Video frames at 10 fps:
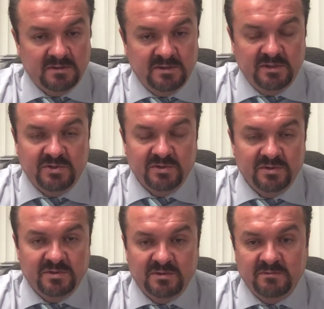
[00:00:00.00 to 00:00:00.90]

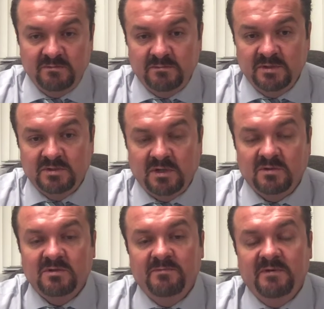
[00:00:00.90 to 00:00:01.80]
Teachers must
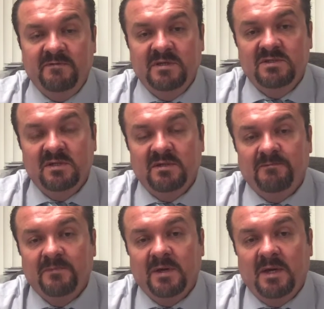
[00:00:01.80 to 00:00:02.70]
also be vigilant
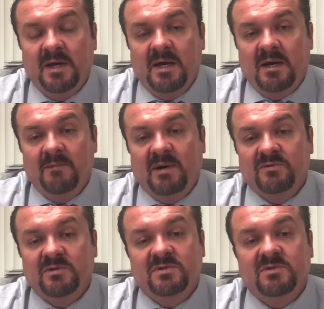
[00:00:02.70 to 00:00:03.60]

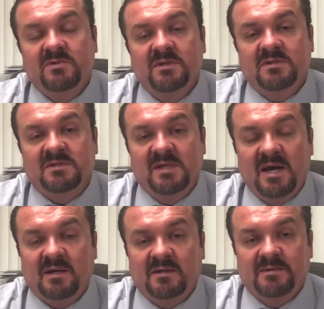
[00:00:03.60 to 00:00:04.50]
about their students'
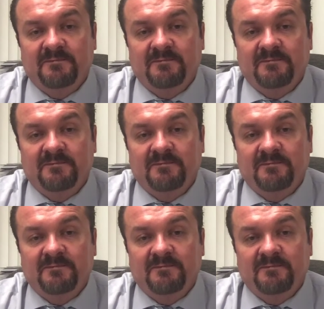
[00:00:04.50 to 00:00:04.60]
snack